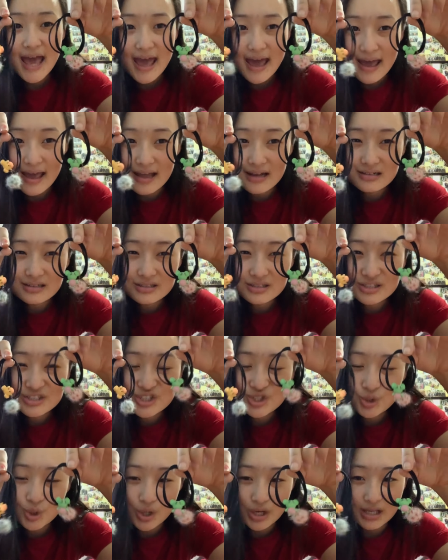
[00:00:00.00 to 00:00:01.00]
and her
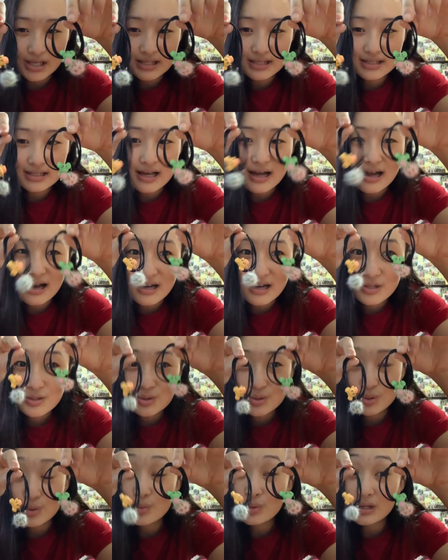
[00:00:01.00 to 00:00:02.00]
choices are
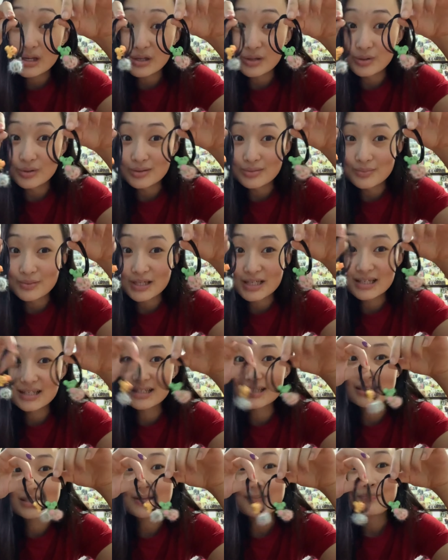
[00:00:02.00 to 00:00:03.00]
so very good because